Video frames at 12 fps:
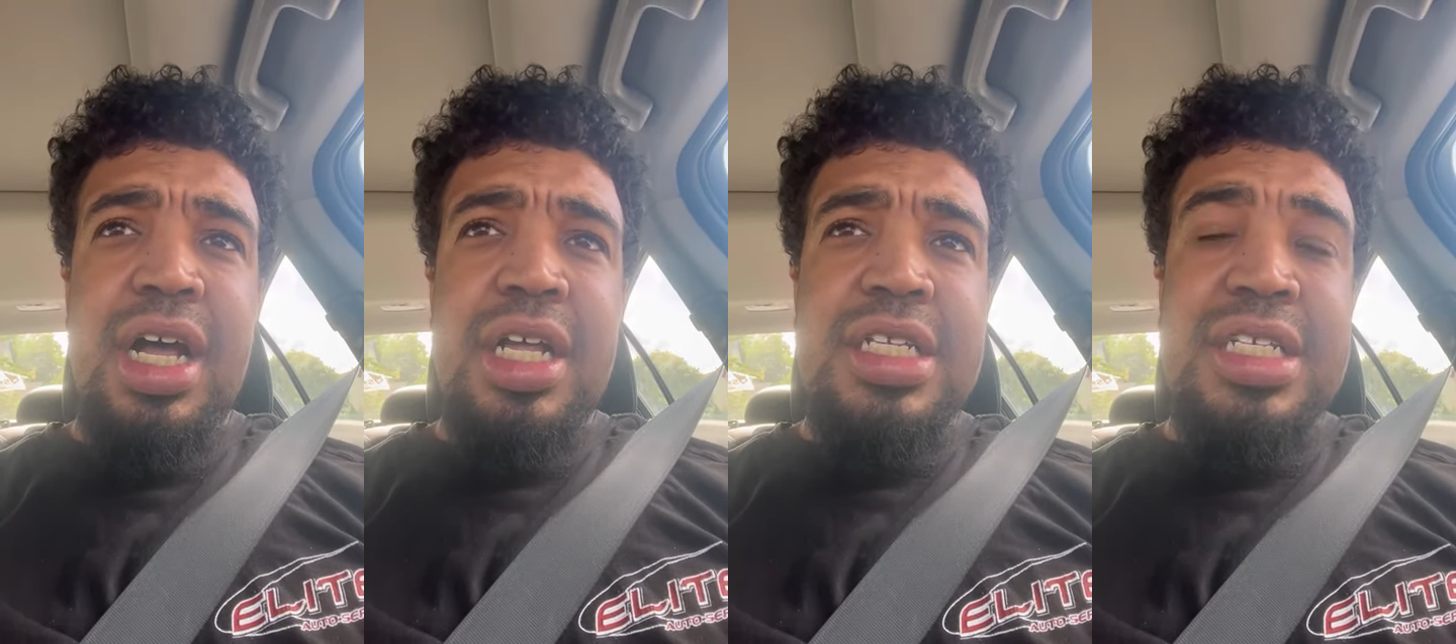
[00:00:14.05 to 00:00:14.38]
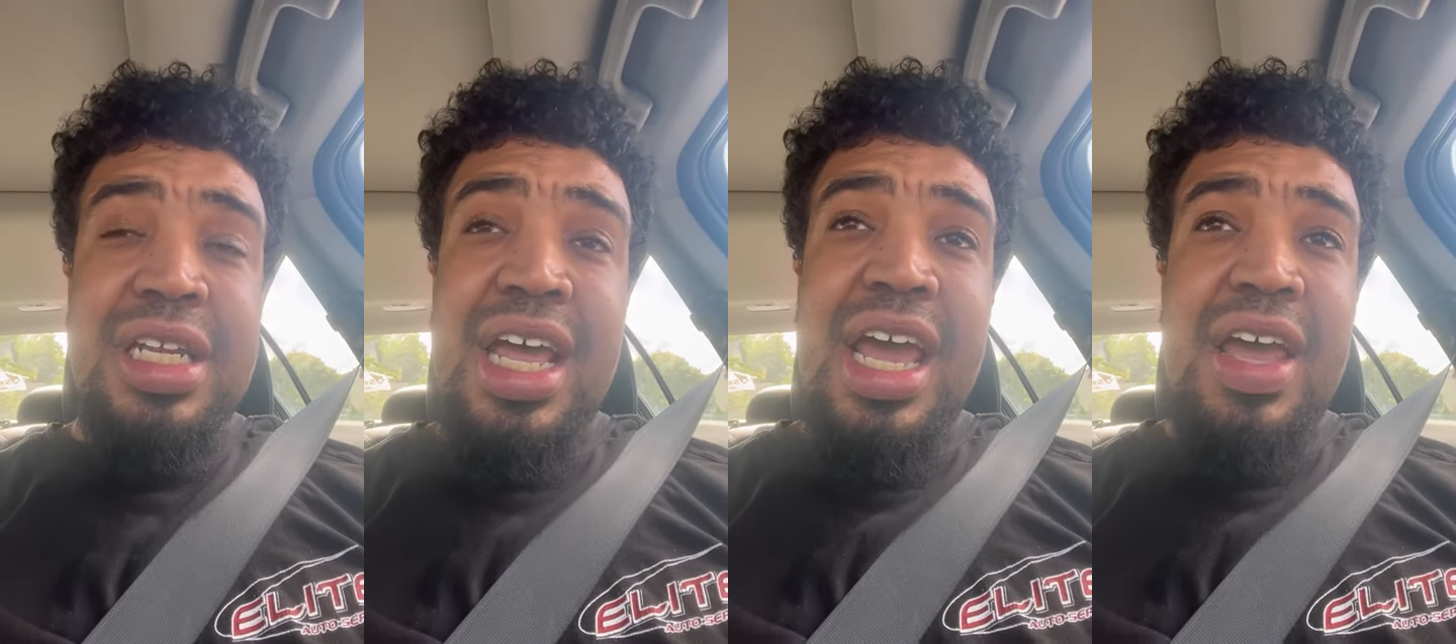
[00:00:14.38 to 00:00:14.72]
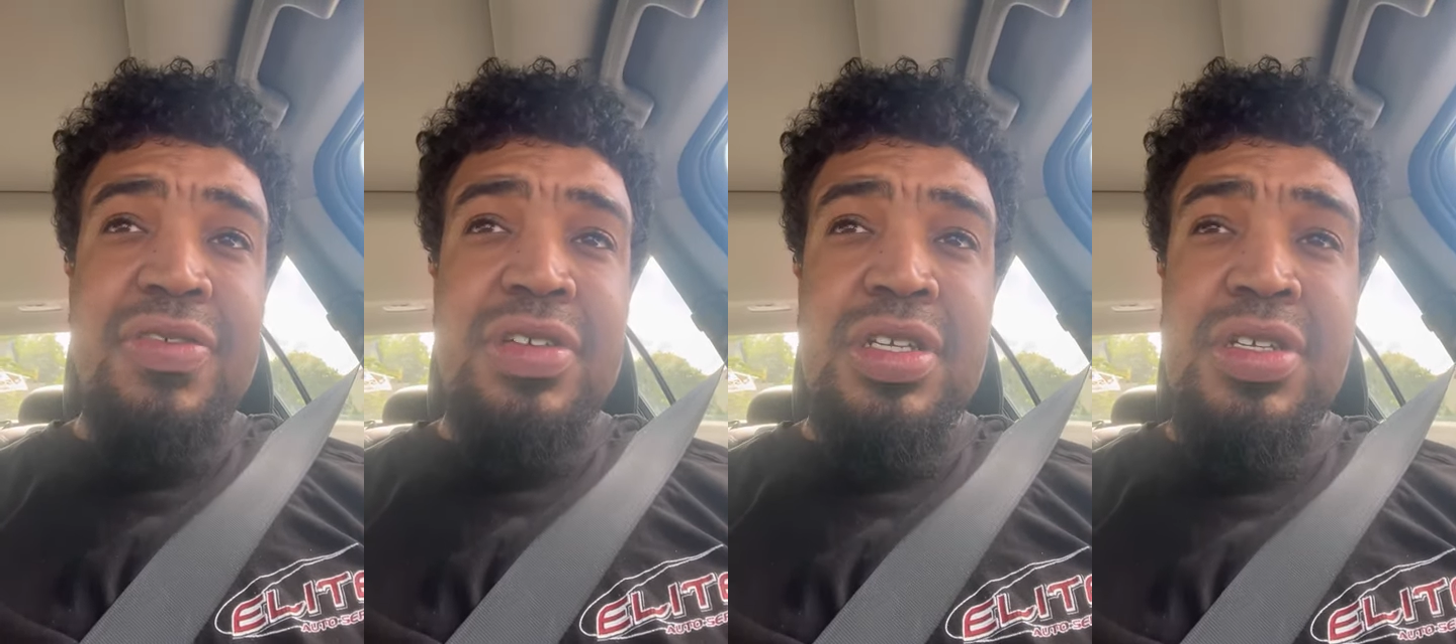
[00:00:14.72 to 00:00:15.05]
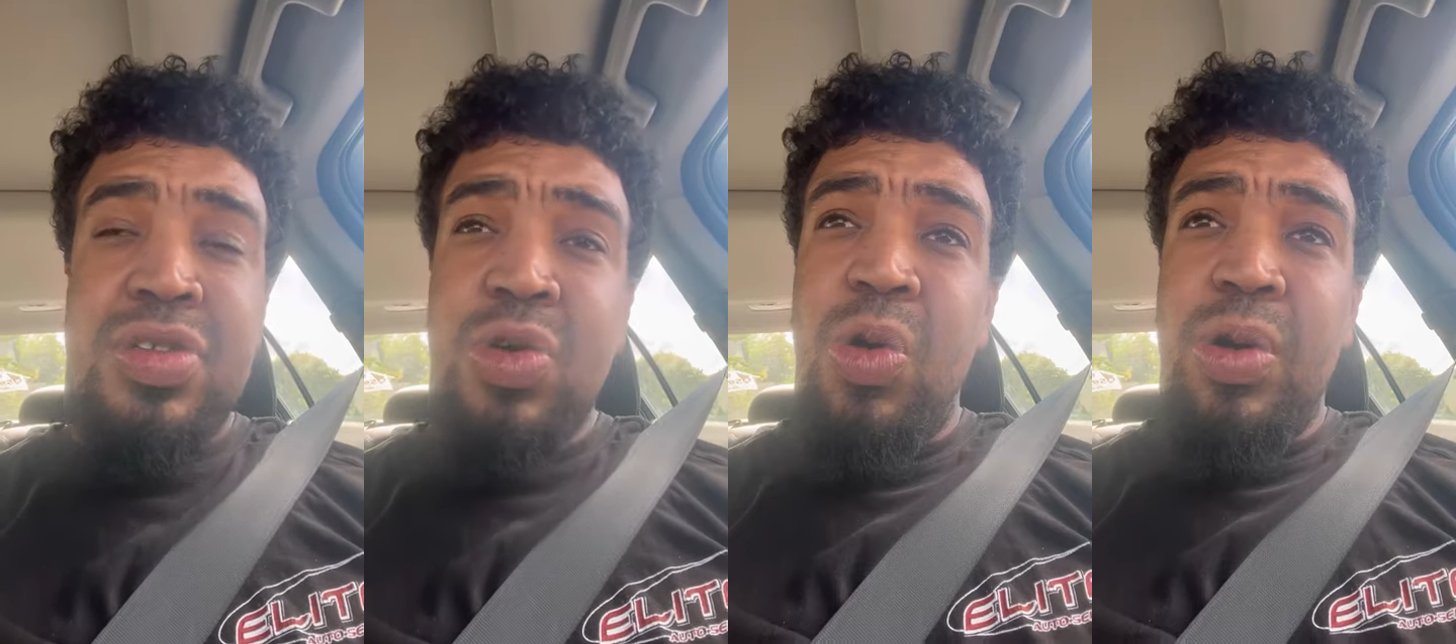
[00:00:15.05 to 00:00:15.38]
slaves'
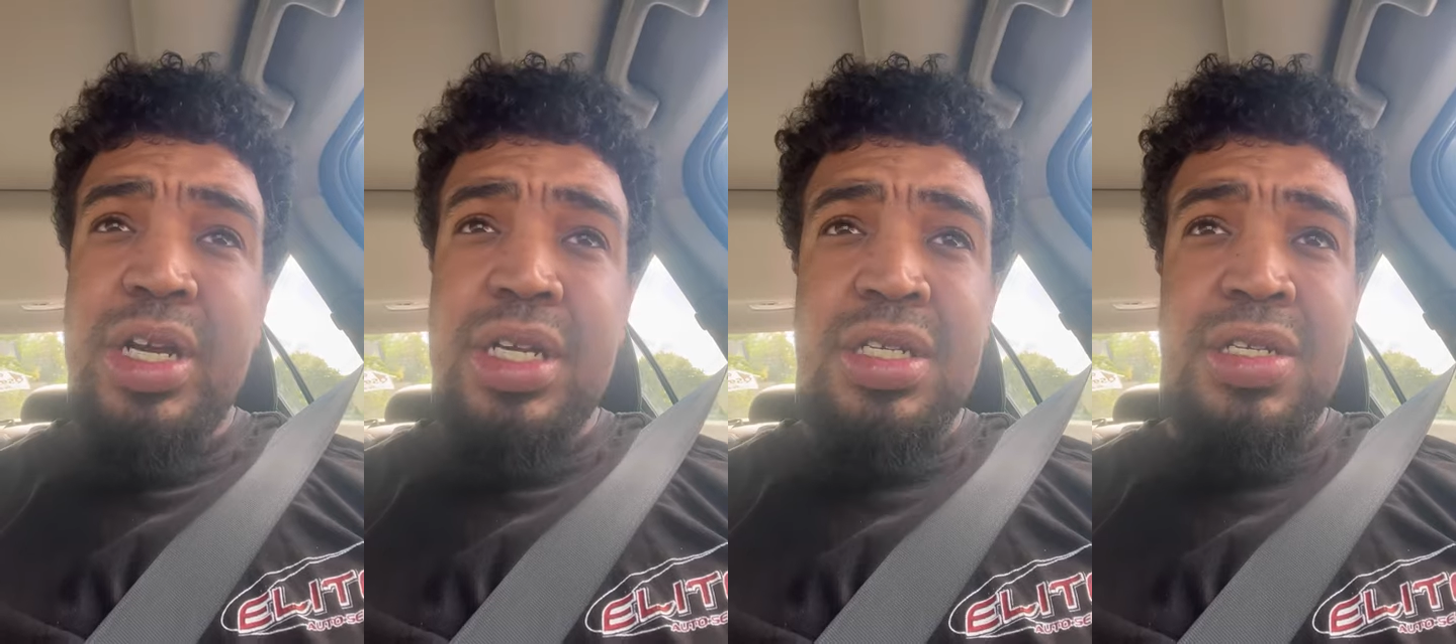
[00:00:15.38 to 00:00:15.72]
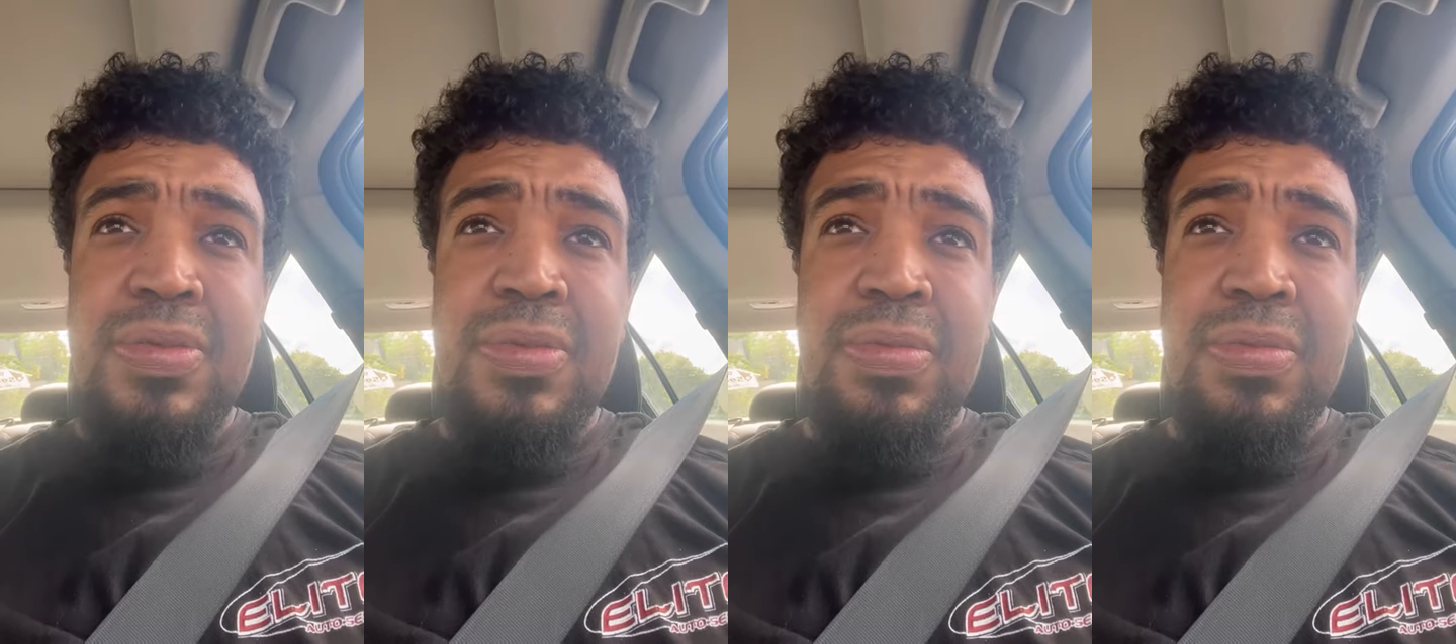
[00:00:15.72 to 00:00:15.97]
stories